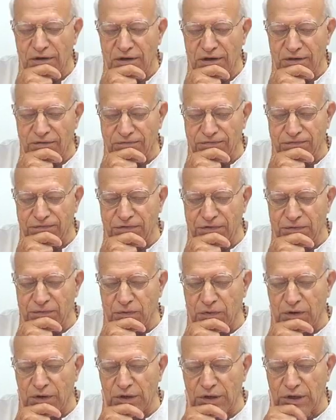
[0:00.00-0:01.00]

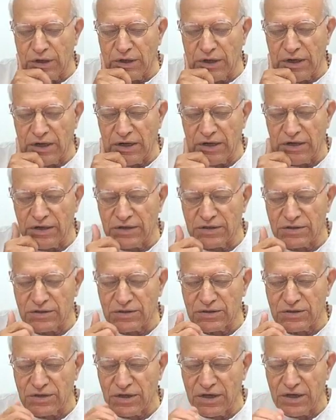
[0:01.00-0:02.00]
Everyone is
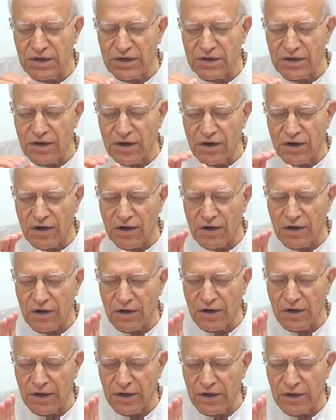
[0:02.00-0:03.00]
saying
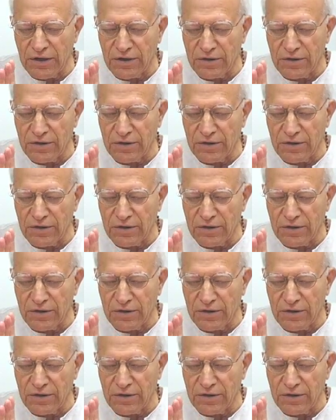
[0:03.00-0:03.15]
I.